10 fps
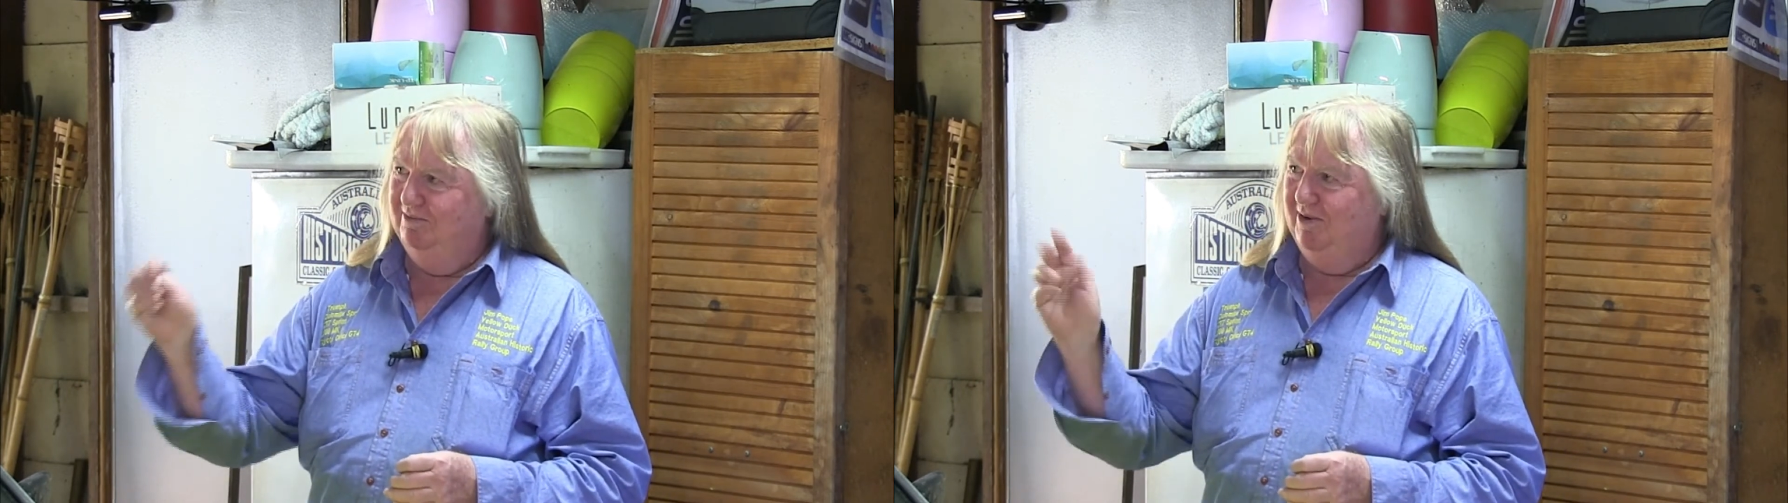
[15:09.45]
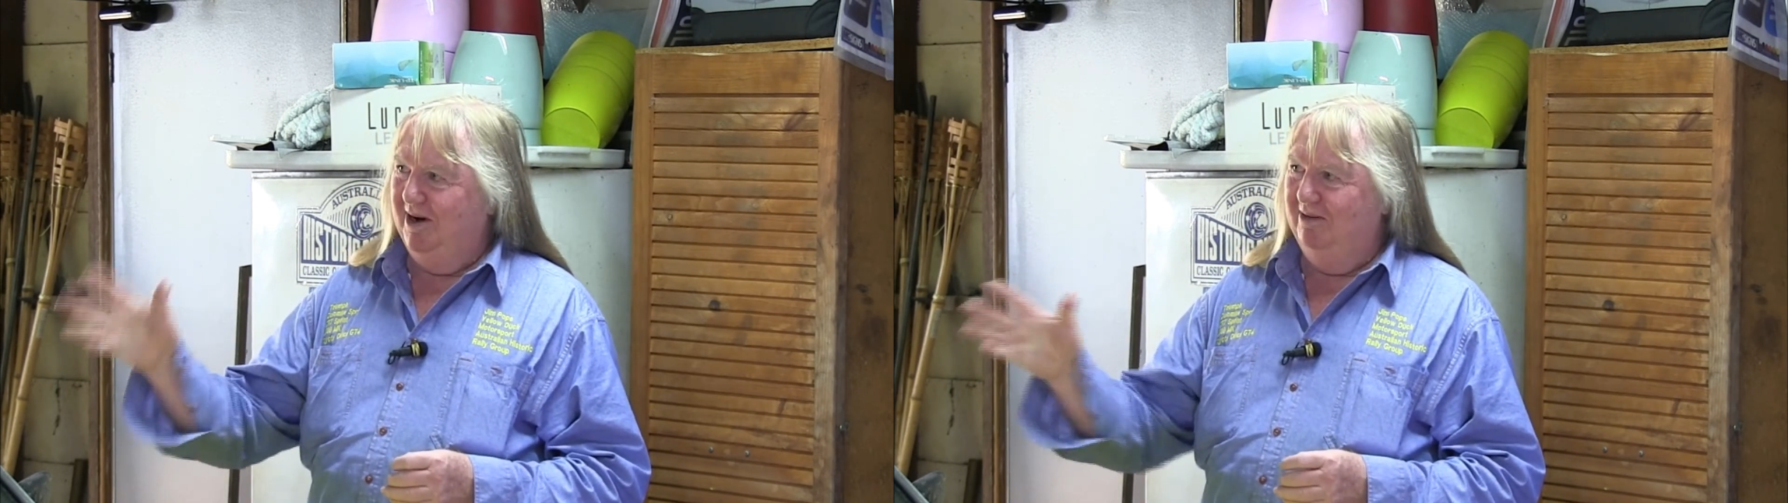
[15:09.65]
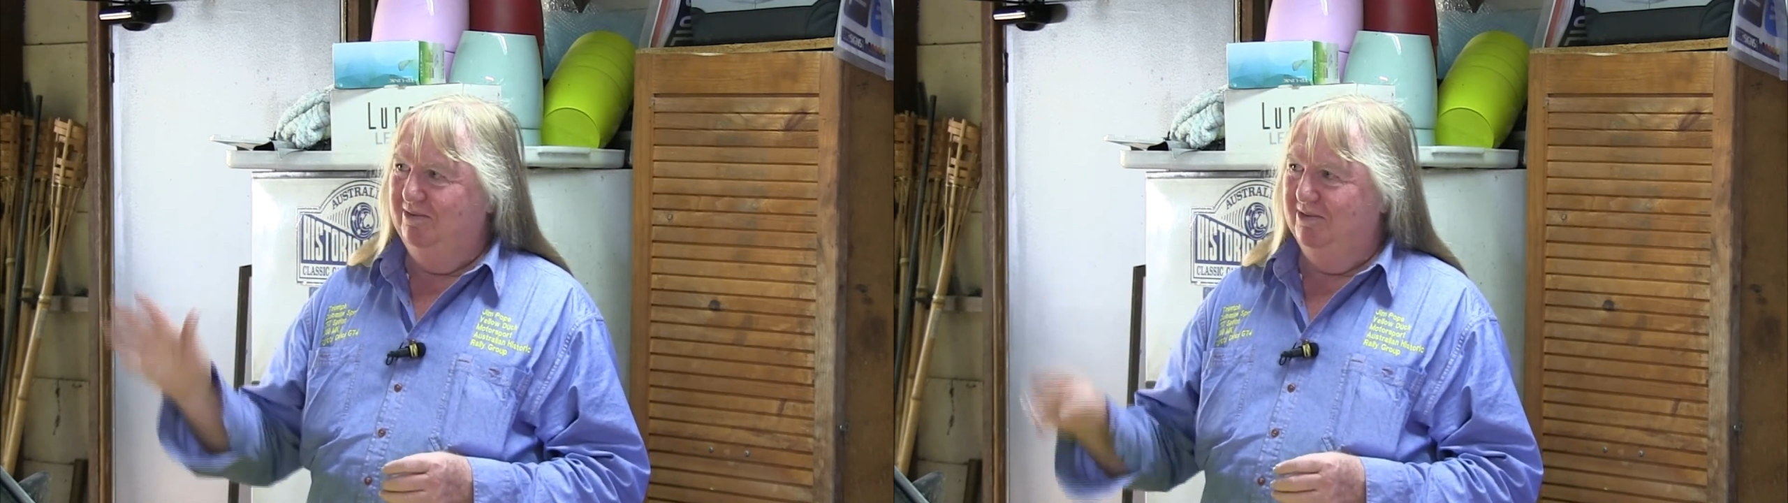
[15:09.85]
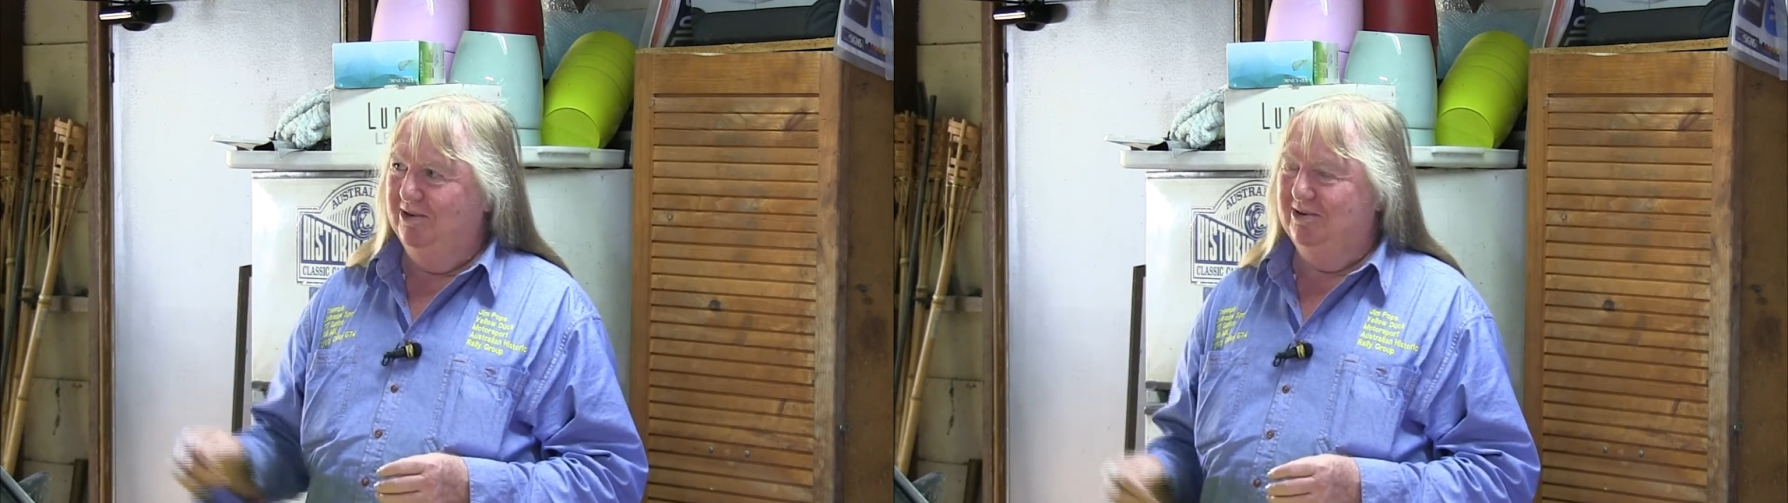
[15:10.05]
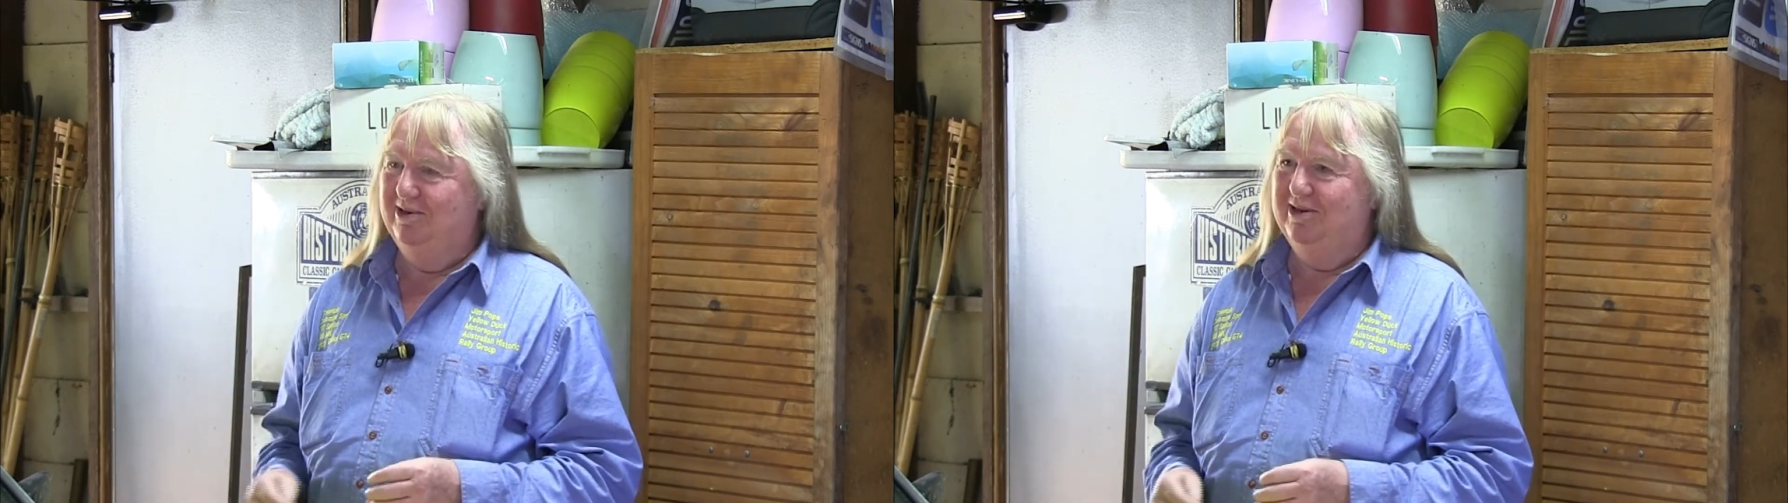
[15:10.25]
5,
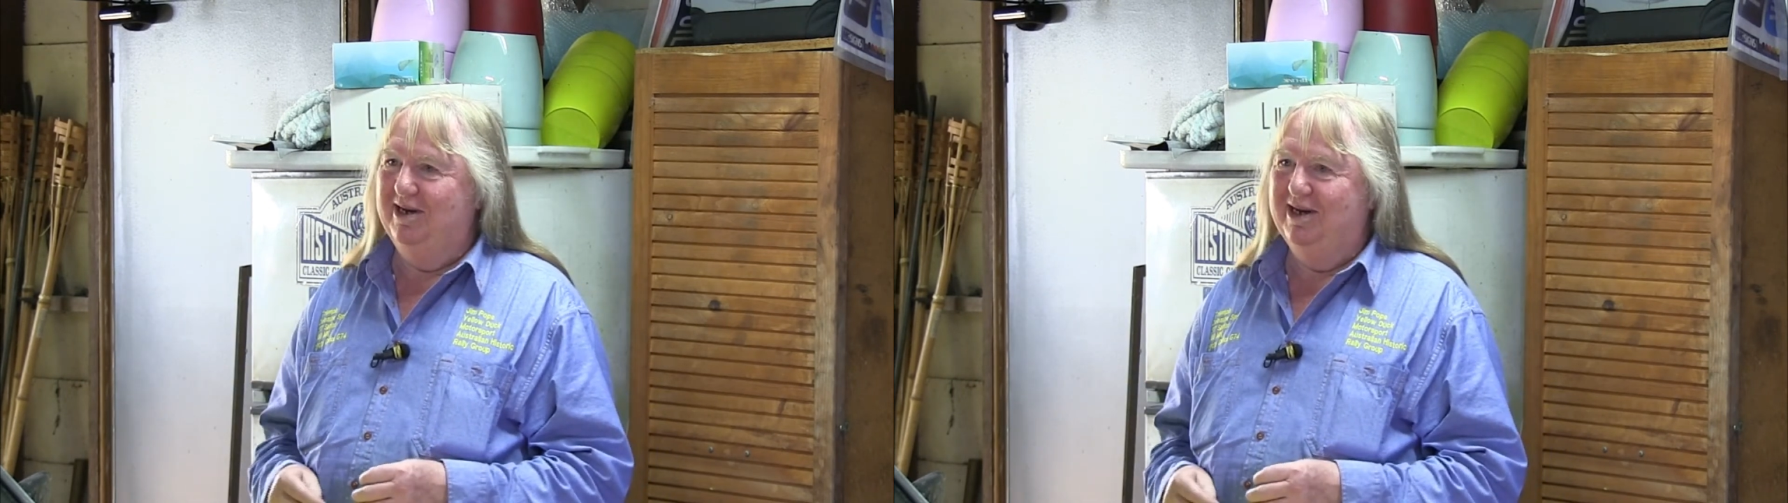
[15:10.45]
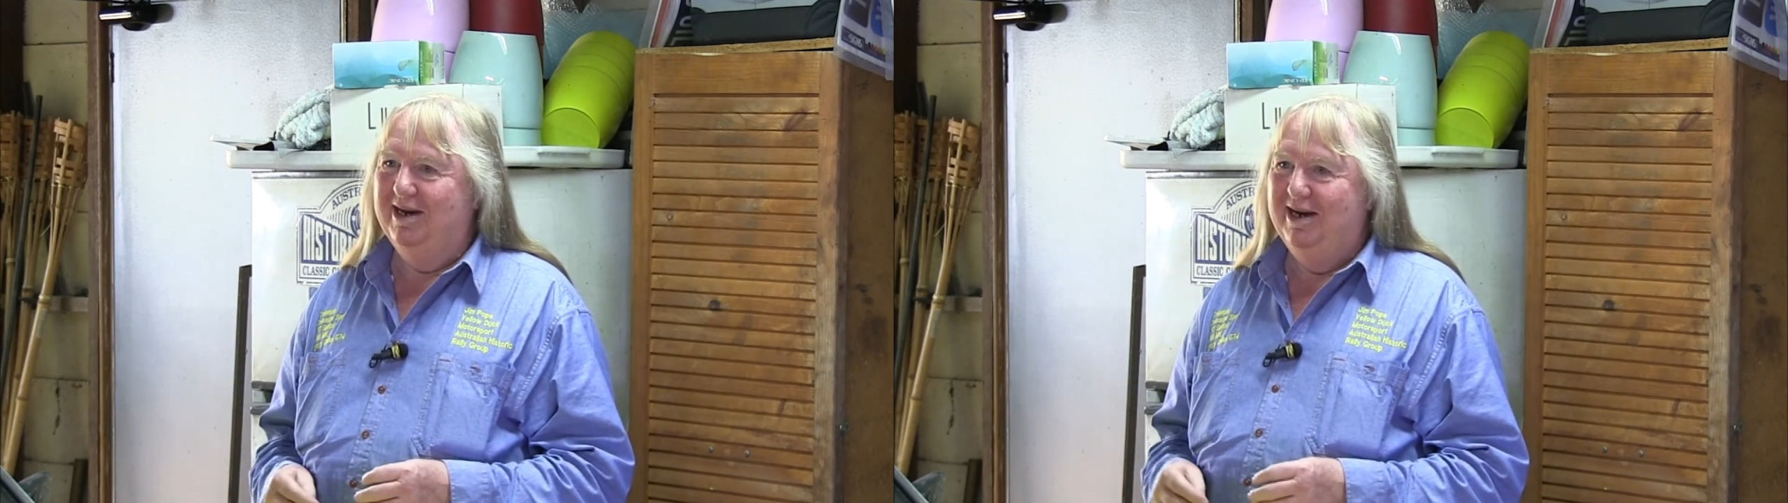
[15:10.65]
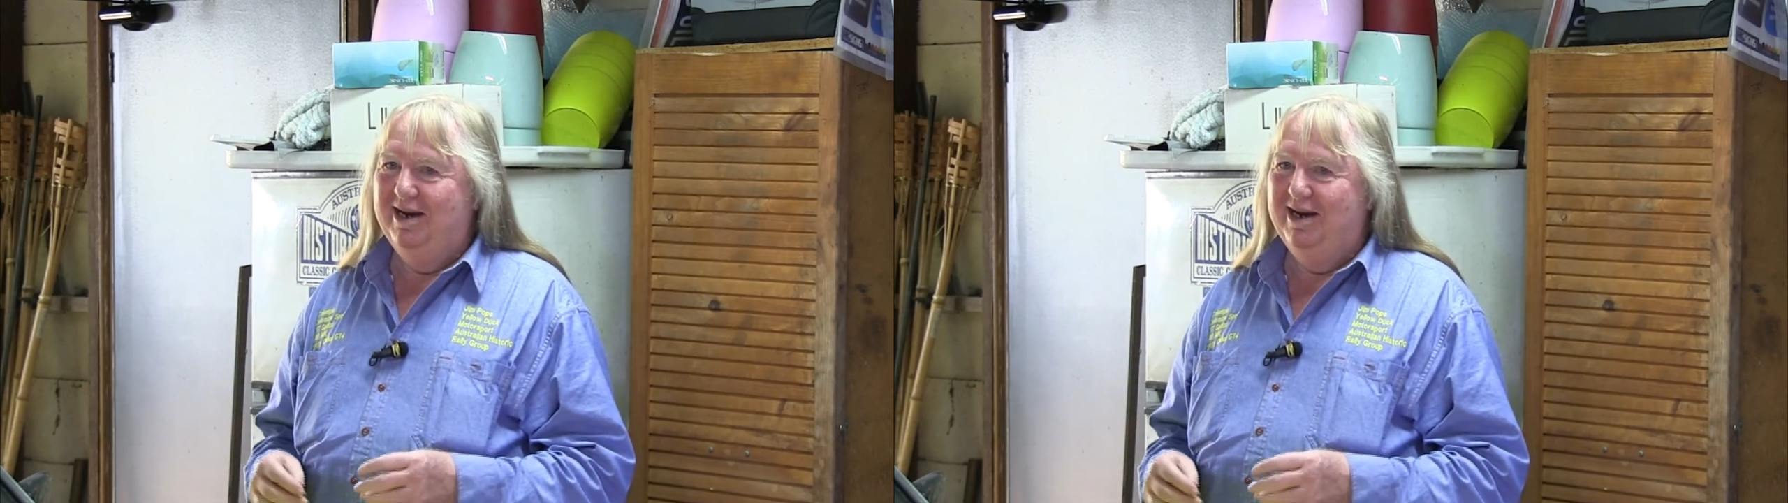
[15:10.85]
4, 3 thing.